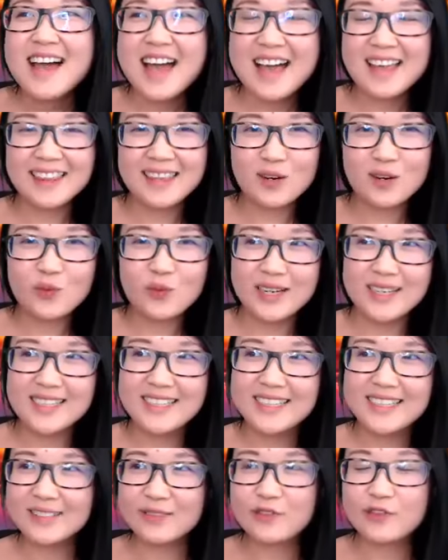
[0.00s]
And then when
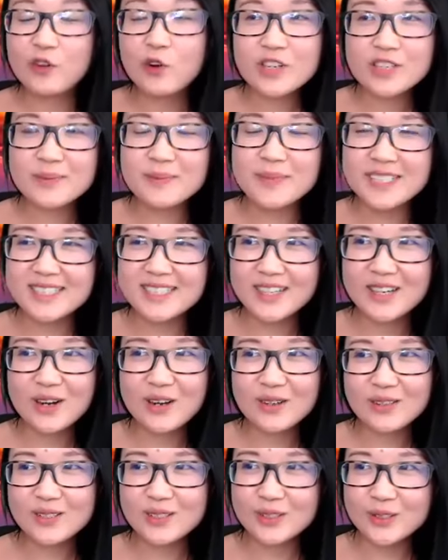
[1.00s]
it forced me to
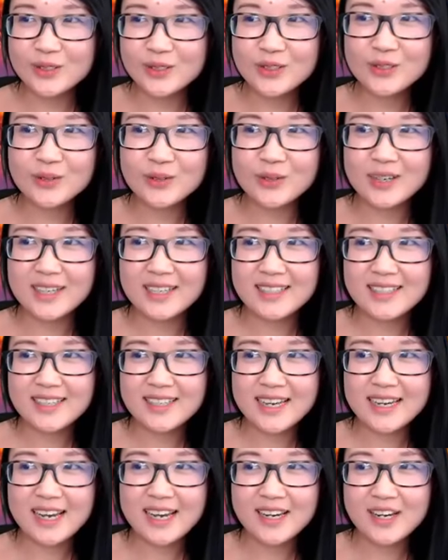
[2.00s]
go to the new one,
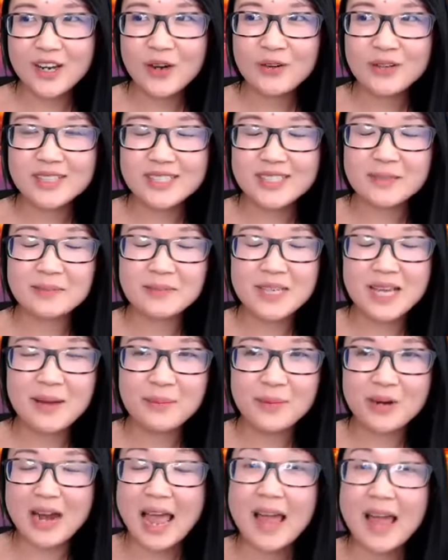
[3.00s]
and I know in September,